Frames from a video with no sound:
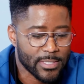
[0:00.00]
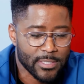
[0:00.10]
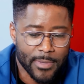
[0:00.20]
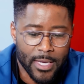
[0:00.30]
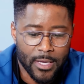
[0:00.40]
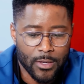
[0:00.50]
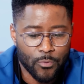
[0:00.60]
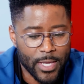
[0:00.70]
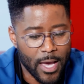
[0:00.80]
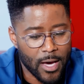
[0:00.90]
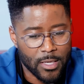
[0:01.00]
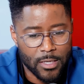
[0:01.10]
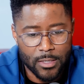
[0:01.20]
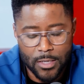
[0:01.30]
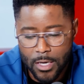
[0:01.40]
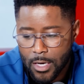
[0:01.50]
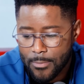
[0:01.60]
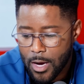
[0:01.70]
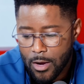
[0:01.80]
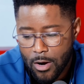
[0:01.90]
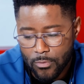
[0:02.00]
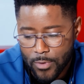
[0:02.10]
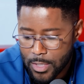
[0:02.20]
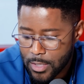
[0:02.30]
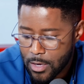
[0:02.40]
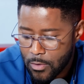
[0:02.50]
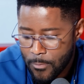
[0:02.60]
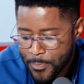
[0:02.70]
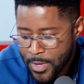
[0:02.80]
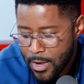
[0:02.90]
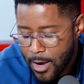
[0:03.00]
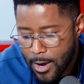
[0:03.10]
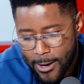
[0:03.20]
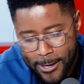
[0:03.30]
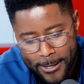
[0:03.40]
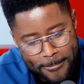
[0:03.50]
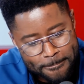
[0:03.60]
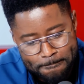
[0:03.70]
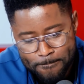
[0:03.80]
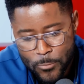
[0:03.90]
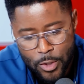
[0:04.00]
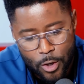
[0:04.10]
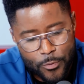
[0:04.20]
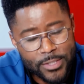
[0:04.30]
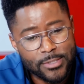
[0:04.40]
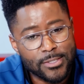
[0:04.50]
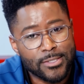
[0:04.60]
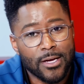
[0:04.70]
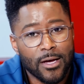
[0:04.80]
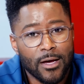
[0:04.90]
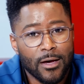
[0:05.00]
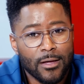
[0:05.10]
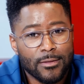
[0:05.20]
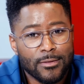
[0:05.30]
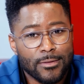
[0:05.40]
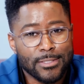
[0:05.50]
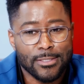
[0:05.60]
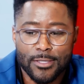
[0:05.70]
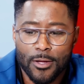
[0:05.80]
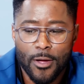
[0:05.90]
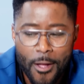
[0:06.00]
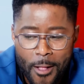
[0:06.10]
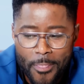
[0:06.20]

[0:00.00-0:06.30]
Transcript: listen, man, we out of here. iHeartRadio. You know, this is the